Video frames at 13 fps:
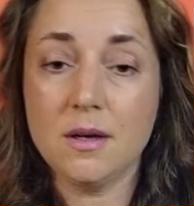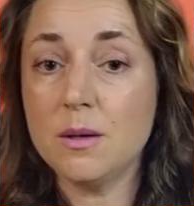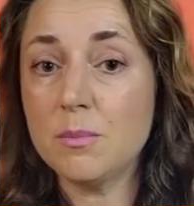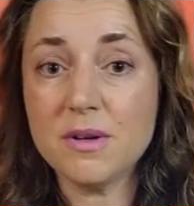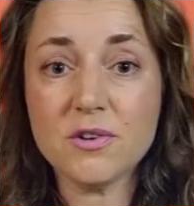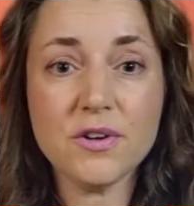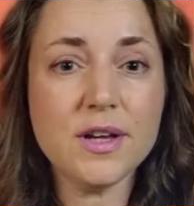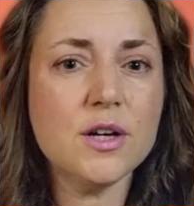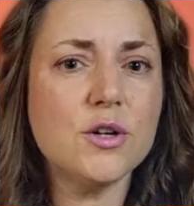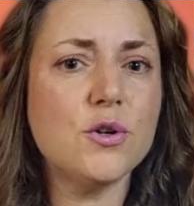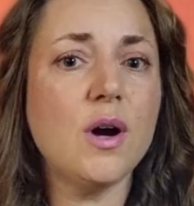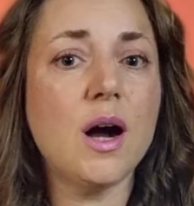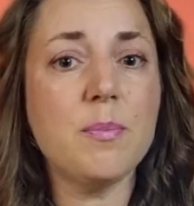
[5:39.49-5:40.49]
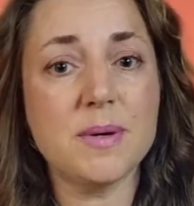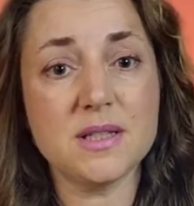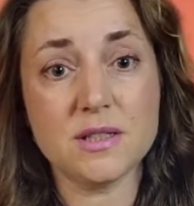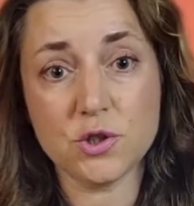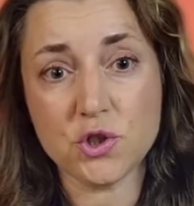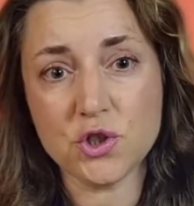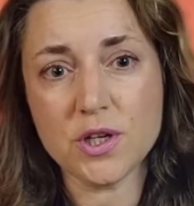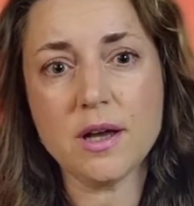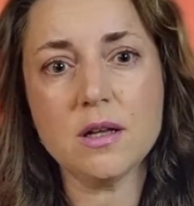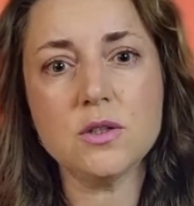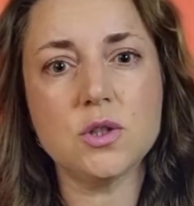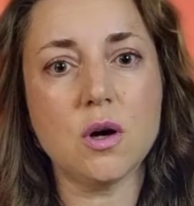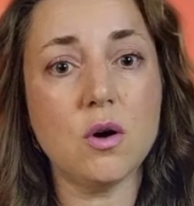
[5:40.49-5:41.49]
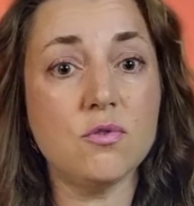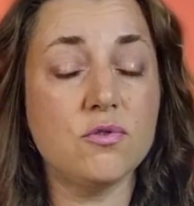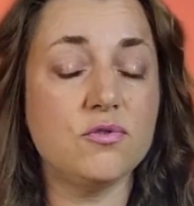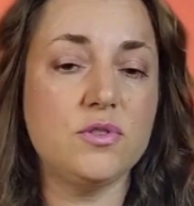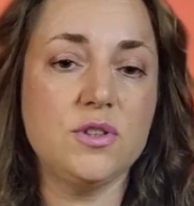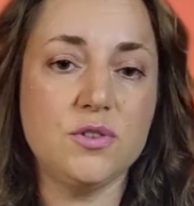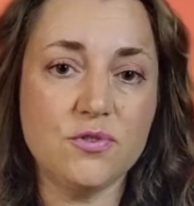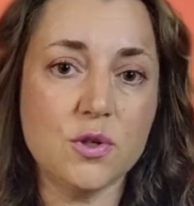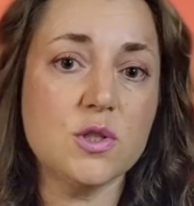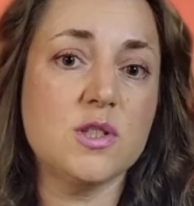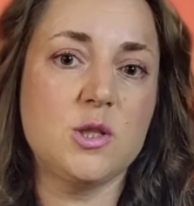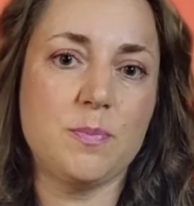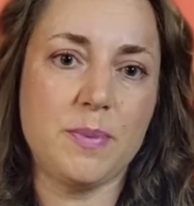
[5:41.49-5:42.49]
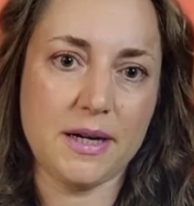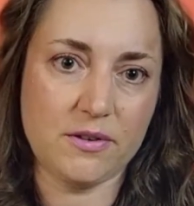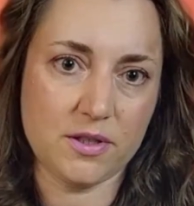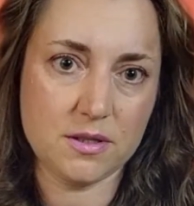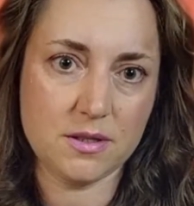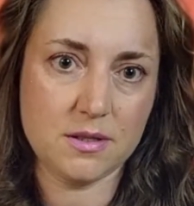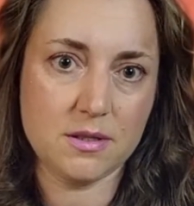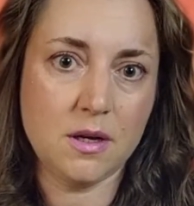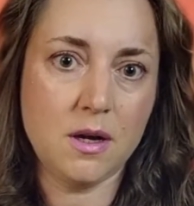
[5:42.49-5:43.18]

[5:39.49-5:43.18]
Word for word: Maria grew up as a child of divorced parents